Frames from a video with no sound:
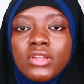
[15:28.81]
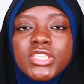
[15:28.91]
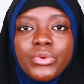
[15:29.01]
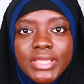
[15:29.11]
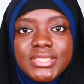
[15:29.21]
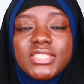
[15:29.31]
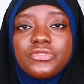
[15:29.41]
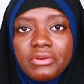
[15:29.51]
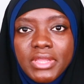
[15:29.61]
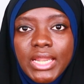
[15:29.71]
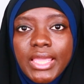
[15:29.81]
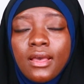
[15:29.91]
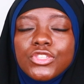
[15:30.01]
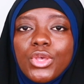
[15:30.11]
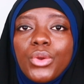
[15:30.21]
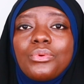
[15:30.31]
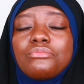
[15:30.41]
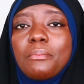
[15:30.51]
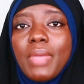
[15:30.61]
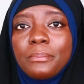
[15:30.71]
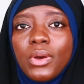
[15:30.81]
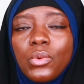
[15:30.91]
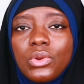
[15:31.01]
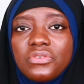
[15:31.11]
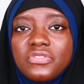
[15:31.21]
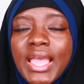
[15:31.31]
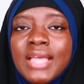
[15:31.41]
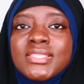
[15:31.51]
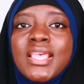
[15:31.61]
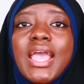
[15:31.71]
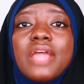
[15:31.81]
until it is very clear. So remember all of that.